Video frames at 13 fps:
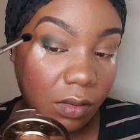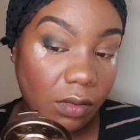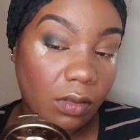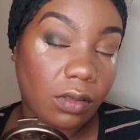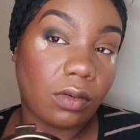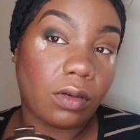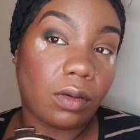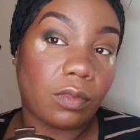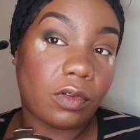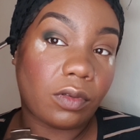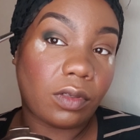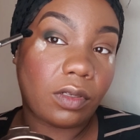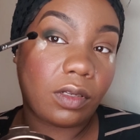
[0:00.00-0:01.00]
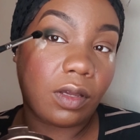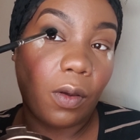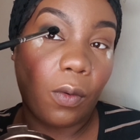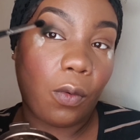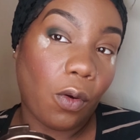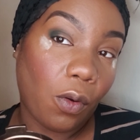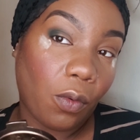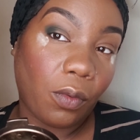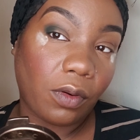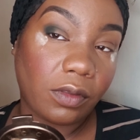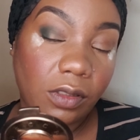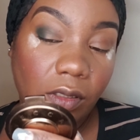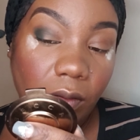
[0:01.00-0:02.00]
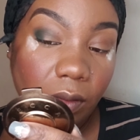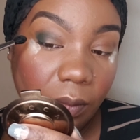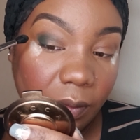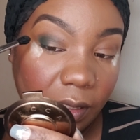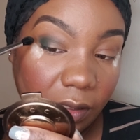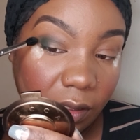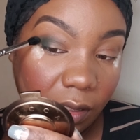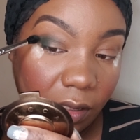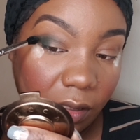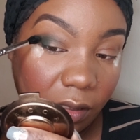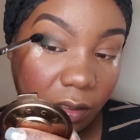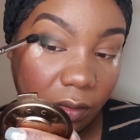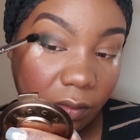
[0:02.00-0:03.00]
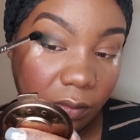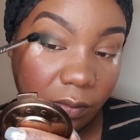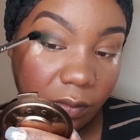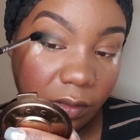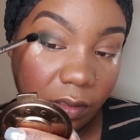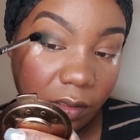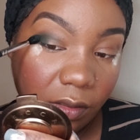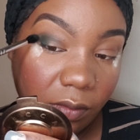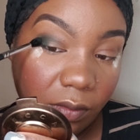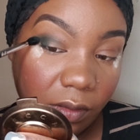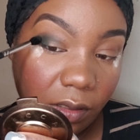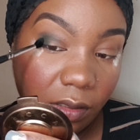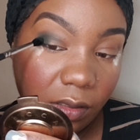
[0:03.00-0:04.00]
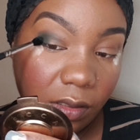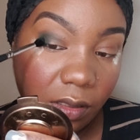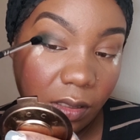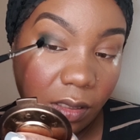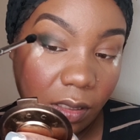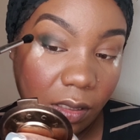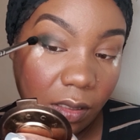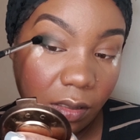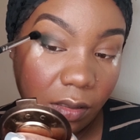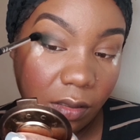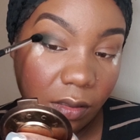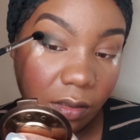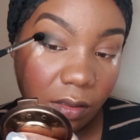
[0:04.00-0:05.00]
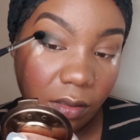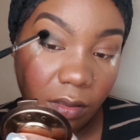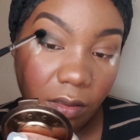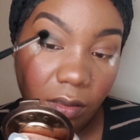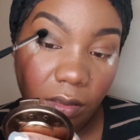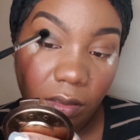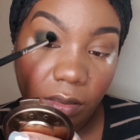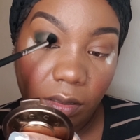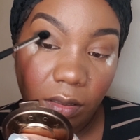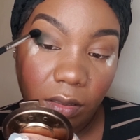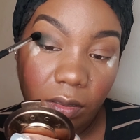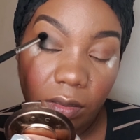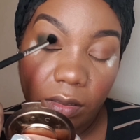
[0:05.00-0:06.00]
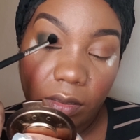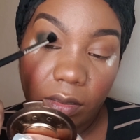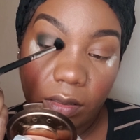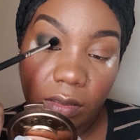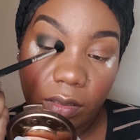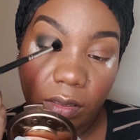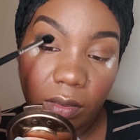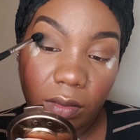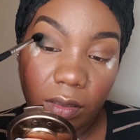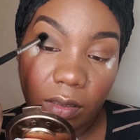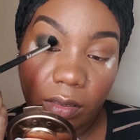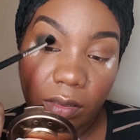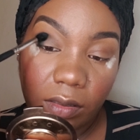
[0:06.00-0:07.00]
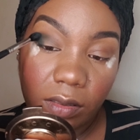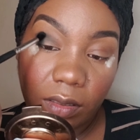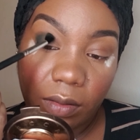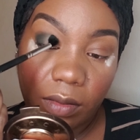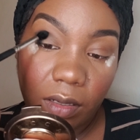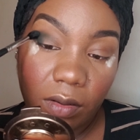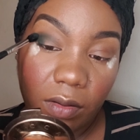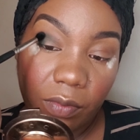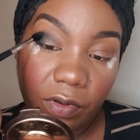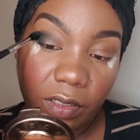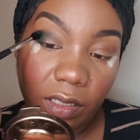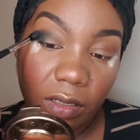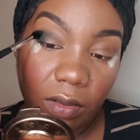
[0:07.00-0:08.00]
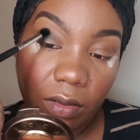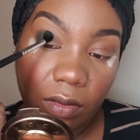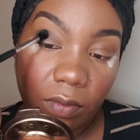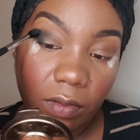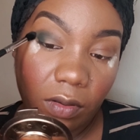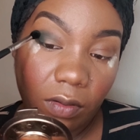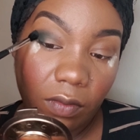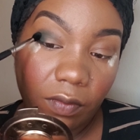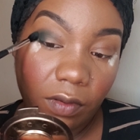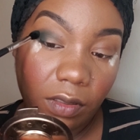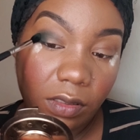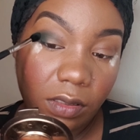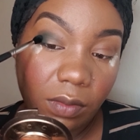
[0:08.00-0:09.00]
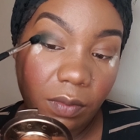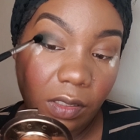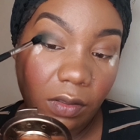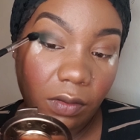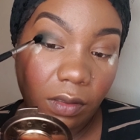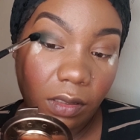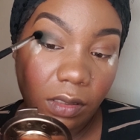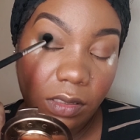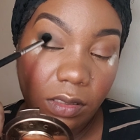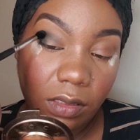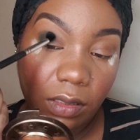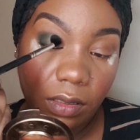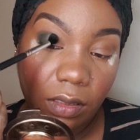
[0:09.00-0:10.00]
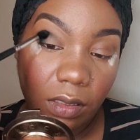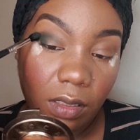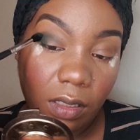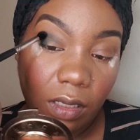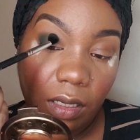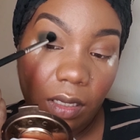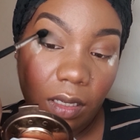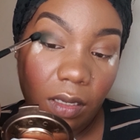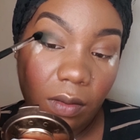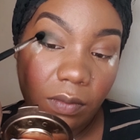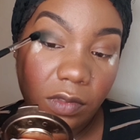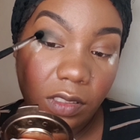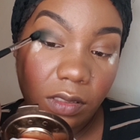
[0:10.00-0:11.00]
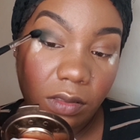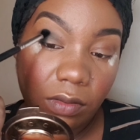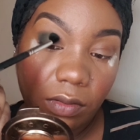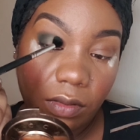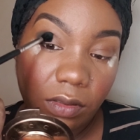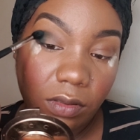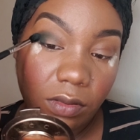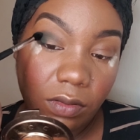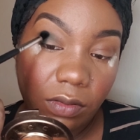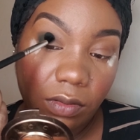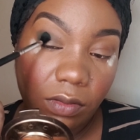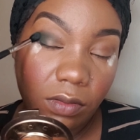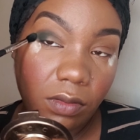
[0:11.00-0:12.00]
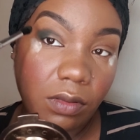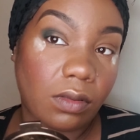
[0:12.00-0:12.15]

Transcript: the normal, you know, go up like that. No, we're not doing it today. So yeah, so I'm not going to bring that all the way over into my crease. I'm just going to,